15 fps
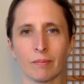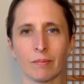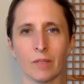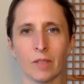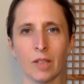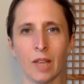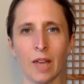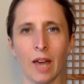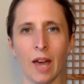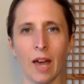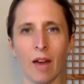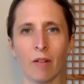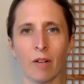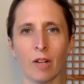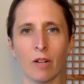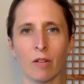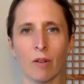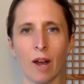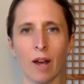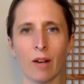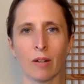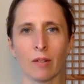to the area
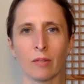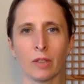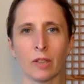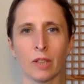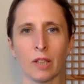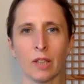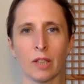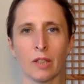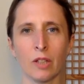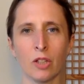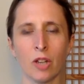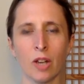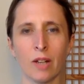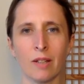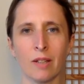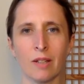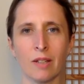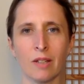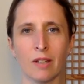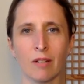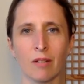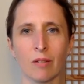around the
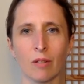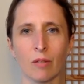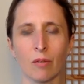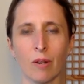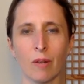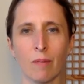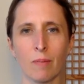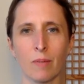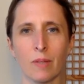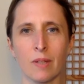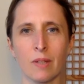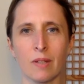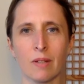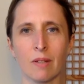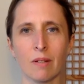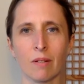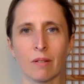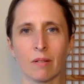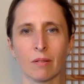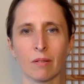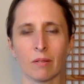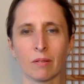chest, the ribs,
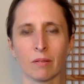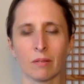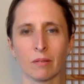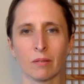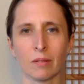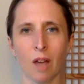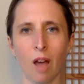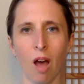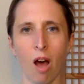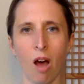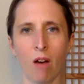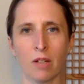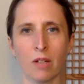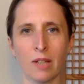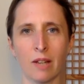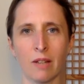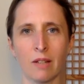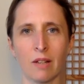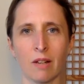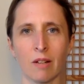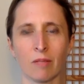the heart center,